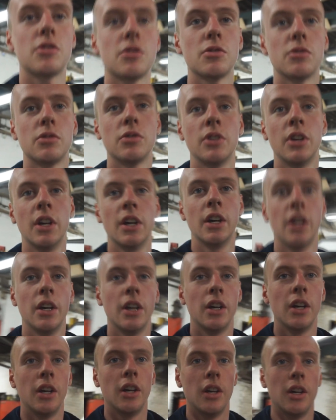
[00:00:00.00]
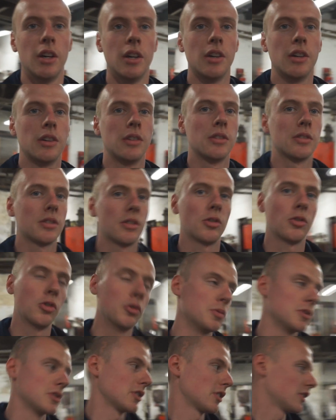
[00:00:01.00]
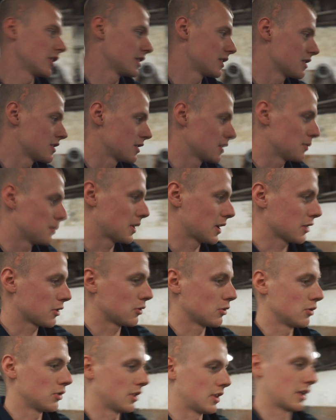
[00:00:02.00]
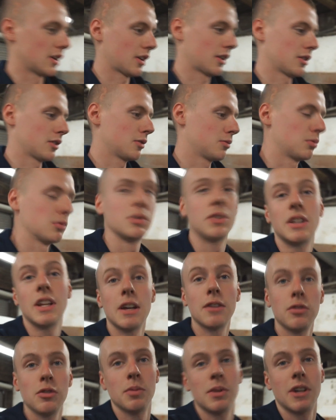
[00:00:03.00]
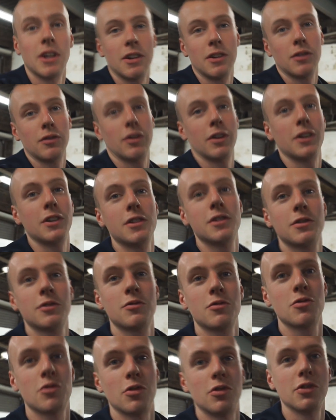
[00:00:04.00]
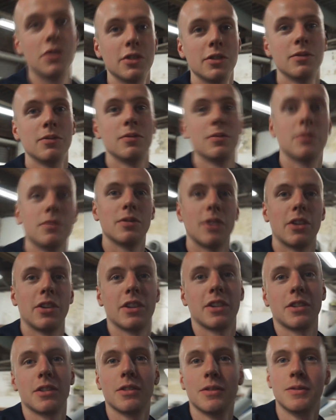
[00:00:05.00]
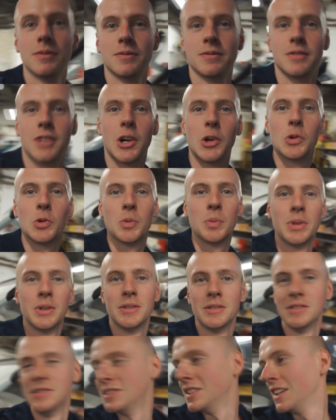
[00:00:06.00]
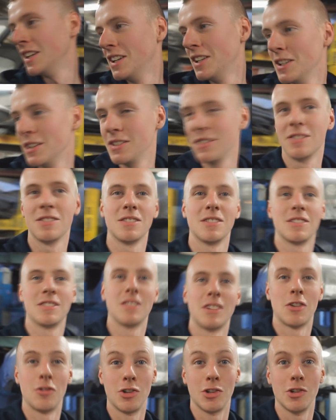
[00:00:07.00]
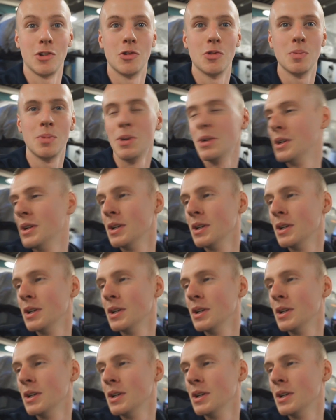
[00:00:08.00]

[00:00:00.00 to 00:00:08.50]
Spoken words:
So hope you're glad to see it back out, and we'll definitely be getting it finished shortly, I think. I hope. I really hope.